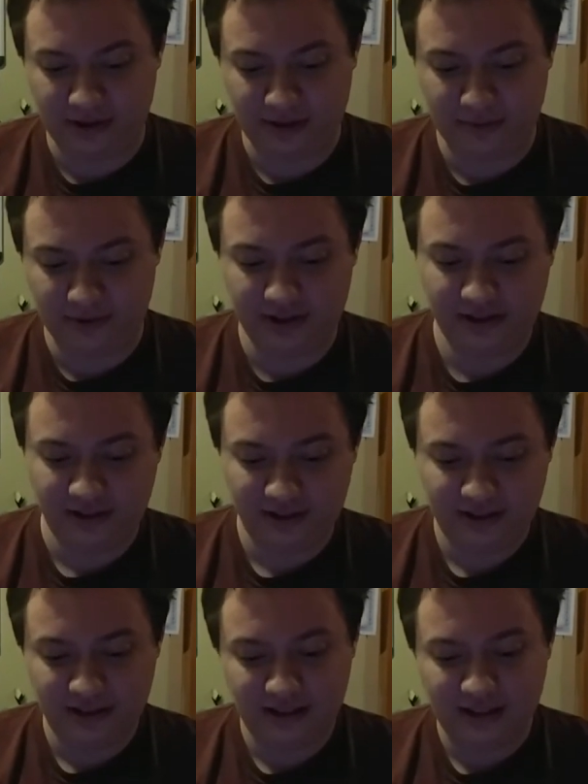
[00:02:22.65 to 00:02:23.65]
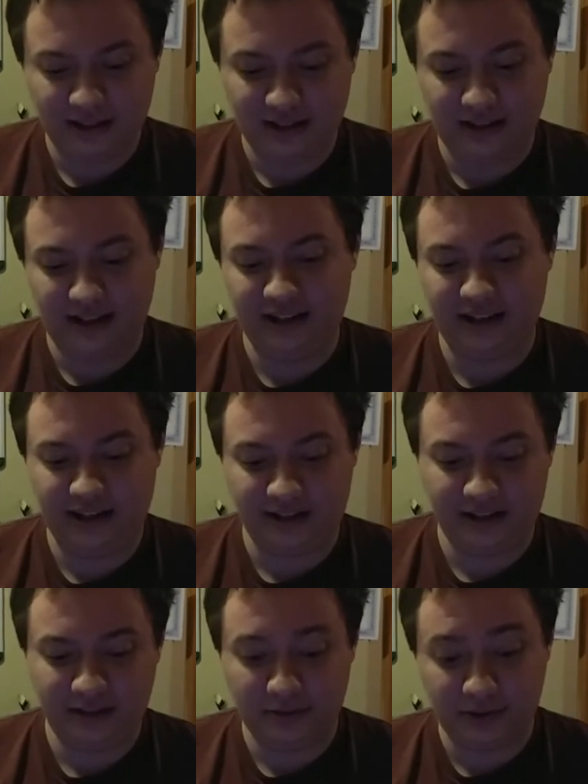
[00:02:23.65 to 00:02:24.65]
I won. I had a
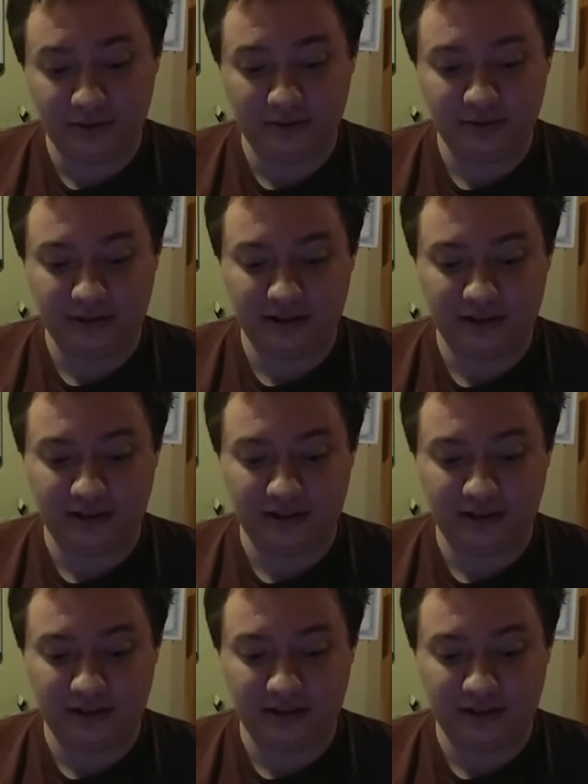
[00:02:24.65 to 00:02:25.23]
hero